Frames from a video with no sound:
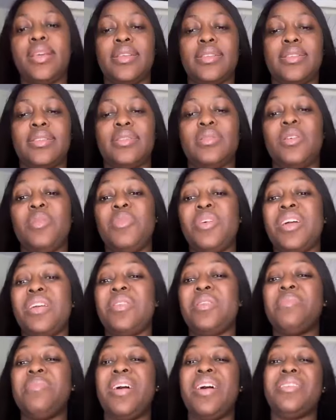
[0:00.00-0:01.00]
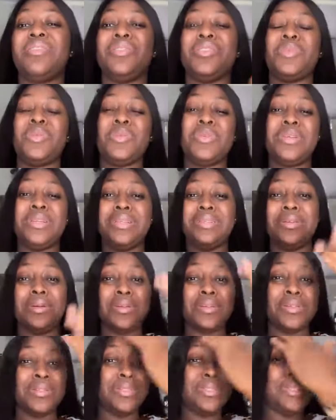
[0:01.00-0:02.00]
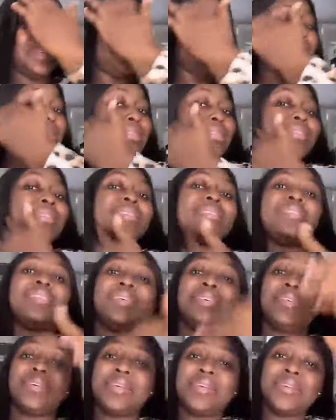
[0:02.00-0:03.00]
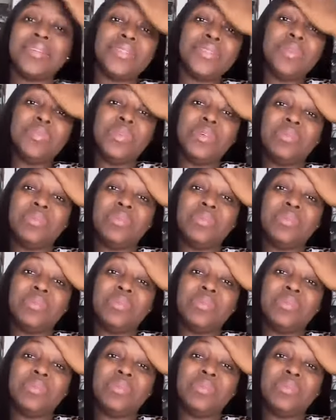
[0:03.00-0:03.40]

Yes, no man, no man, those people, when they talk nonsense, they're crazy.